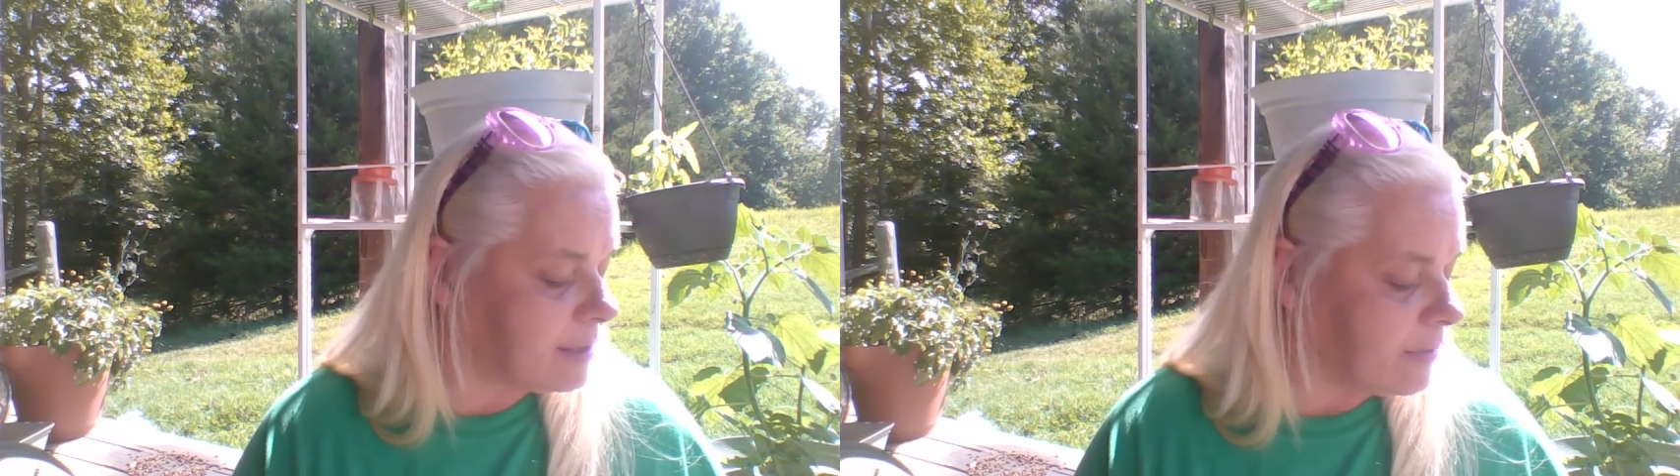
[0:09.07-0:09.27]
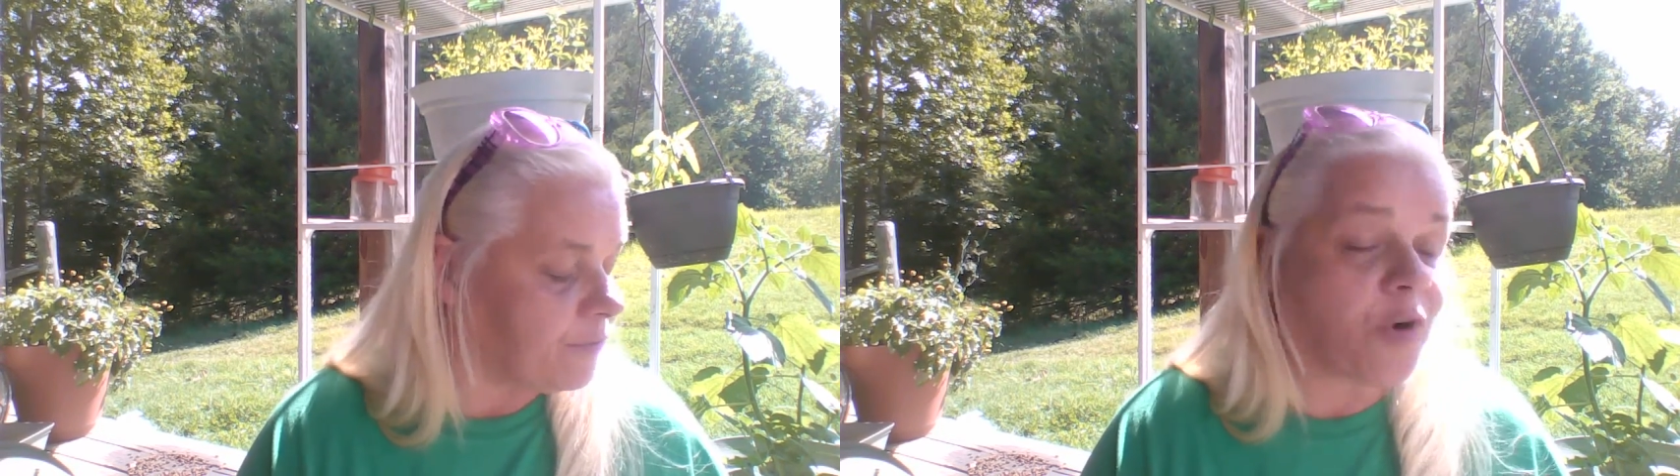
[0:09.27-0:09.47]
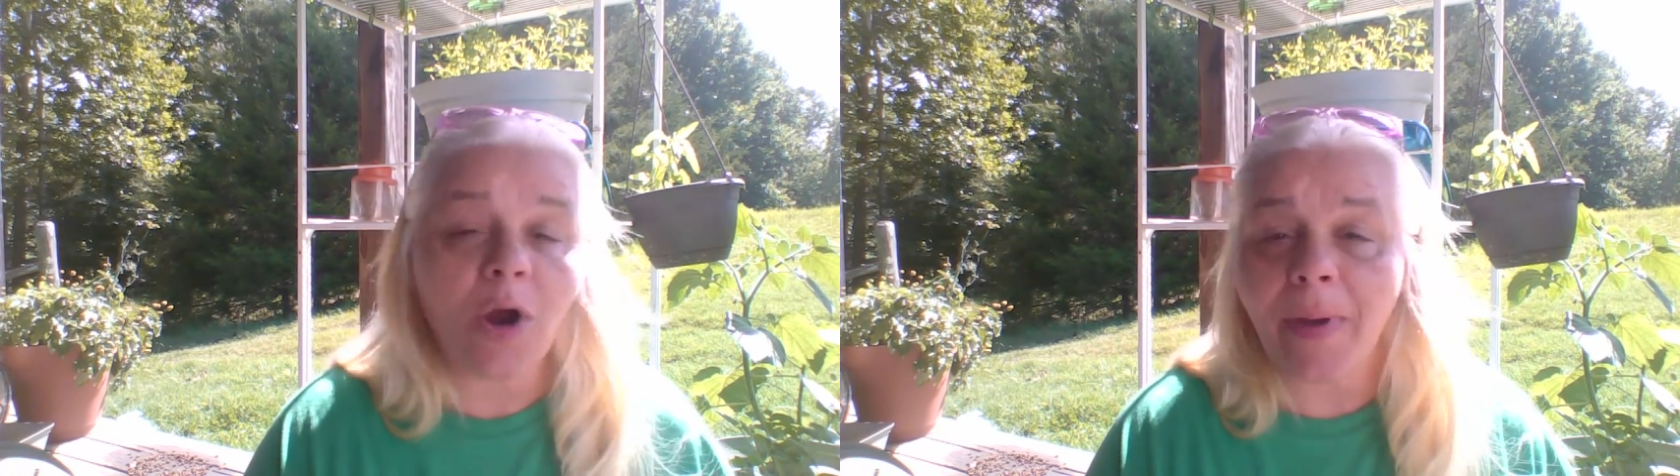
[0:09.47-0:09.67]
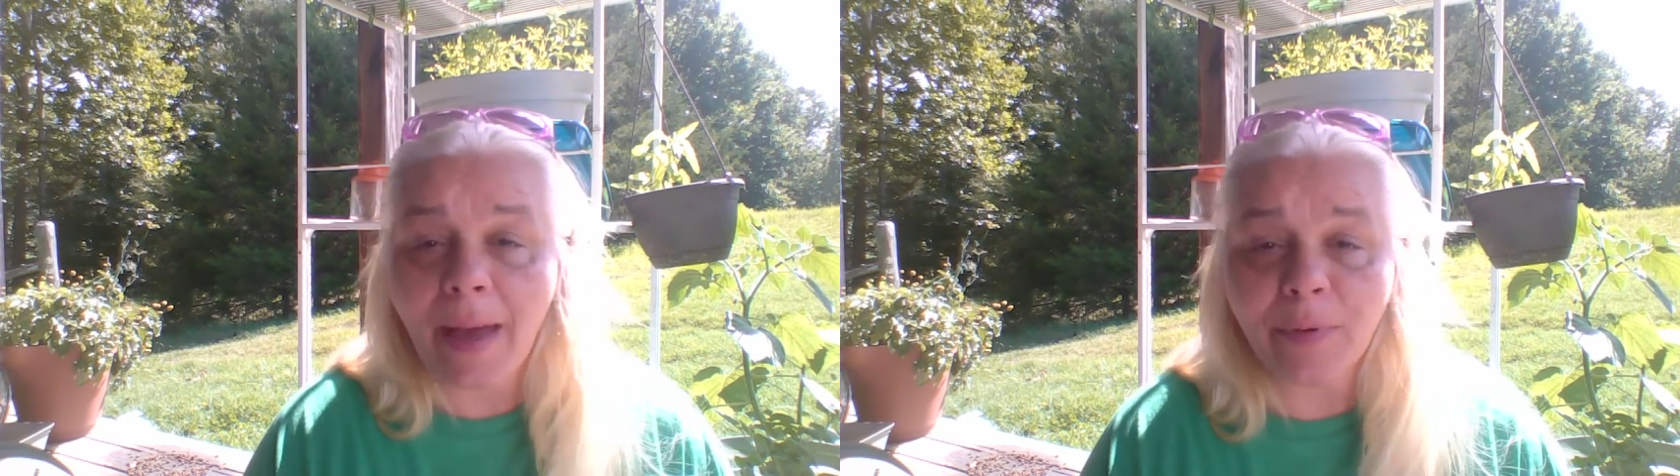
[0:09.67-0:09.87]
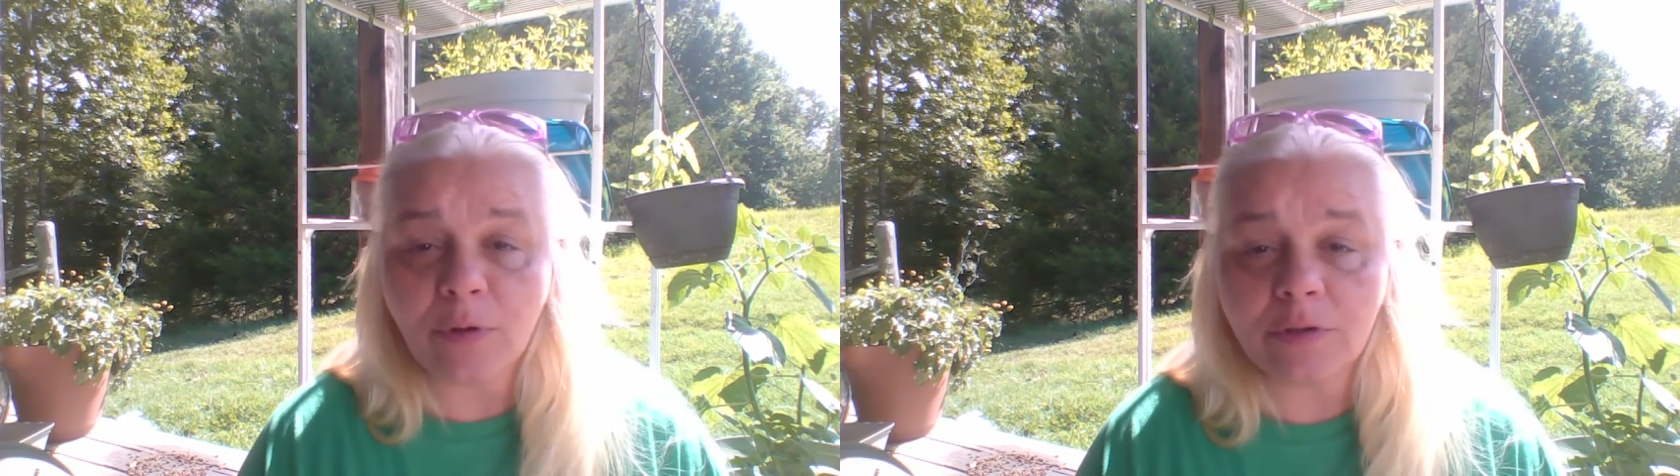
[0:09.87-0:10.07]
some farm
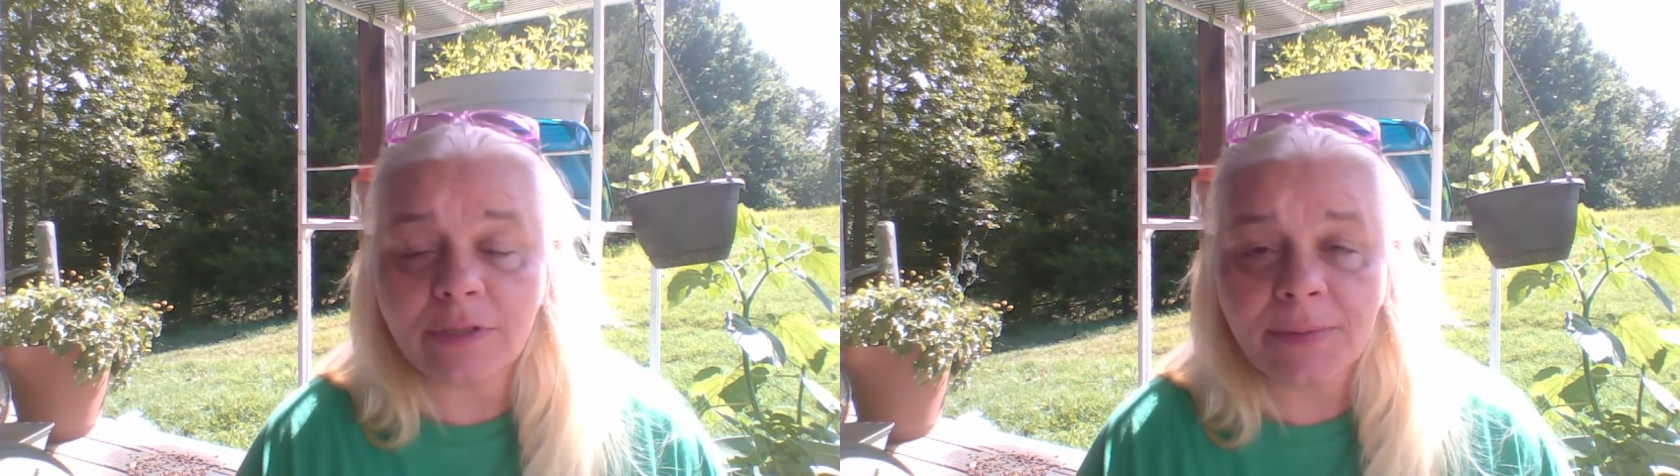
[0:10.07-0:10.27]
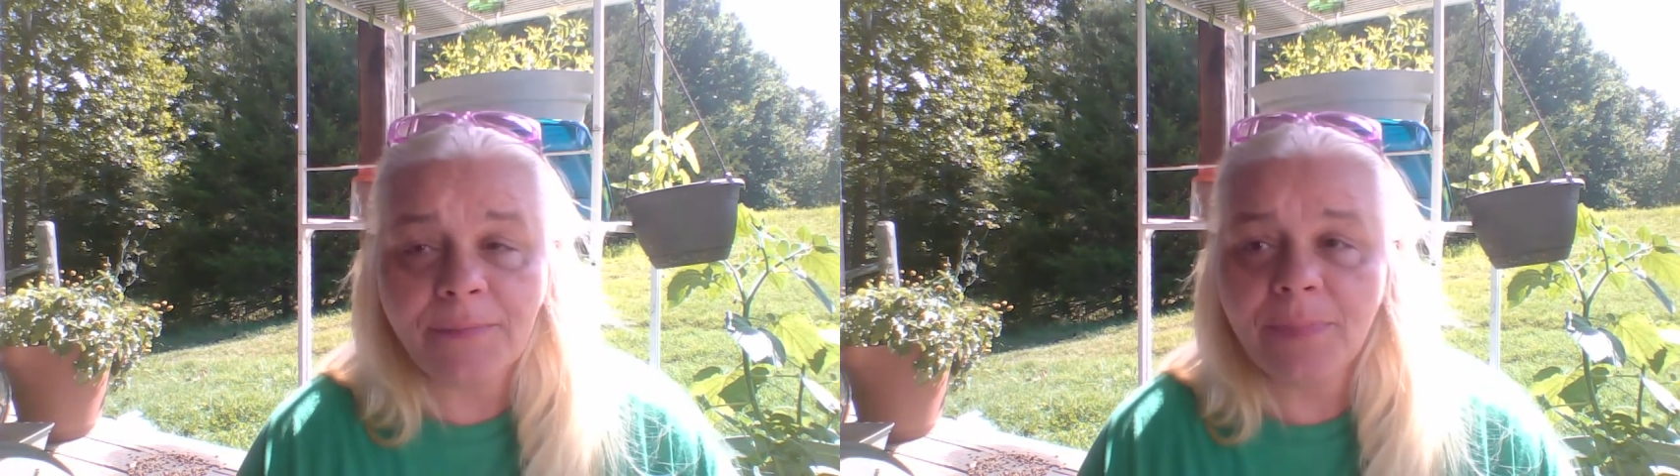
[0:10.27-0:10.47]
apples